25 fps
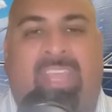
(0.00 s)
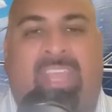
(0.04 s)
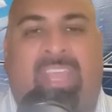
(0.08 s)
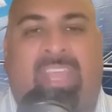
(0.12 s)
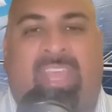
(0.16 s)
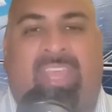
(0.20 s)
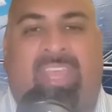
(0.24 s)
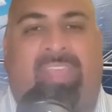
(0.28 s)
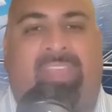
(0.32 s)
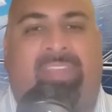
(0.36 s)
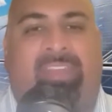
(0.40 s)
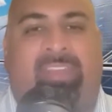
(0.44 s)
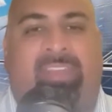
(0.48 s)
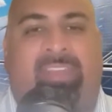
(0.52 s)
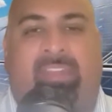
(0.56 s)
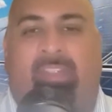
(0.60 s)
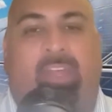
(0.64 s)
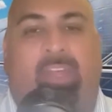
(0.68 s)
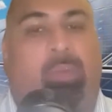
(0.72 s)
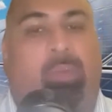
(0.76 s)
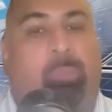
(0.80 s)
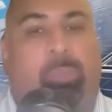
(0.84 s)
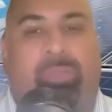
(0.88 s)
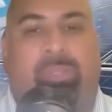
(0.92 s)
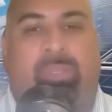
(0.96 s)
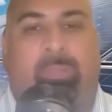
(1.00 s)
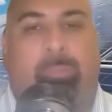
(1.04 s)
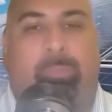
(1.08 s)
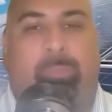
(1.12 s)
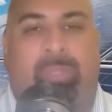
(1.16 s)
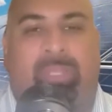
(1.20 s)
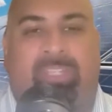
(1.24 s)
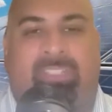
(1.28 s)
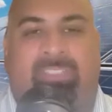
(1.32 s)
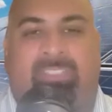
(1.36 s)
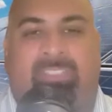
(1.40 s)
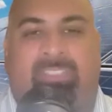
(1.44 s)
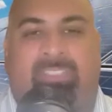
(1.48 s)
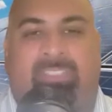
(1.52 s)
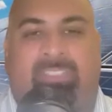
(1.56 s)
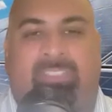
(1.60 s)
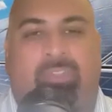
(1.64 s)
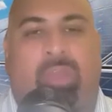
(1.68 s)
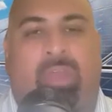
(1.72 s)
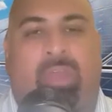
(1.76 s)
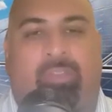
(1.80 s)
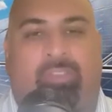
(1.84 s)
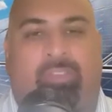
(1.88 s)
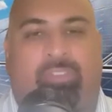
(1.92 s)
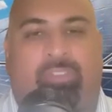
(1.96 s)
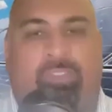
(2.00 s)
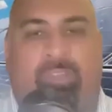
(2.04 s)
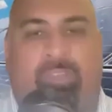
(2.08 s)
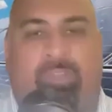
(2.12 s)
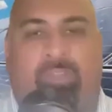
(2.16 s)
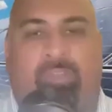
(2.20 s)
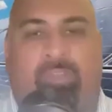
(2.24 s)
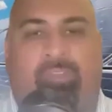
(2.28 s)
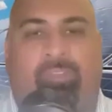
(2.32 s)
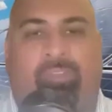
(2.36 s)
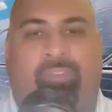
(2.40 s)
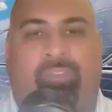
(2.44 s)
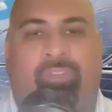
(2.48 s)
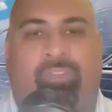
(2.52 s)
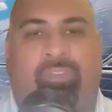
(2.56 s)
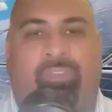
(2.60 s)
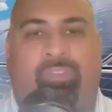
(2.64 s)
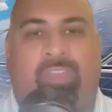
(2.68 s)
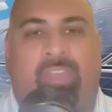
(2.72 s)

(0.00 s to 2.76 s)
And it'll help with the peaks and troughs of,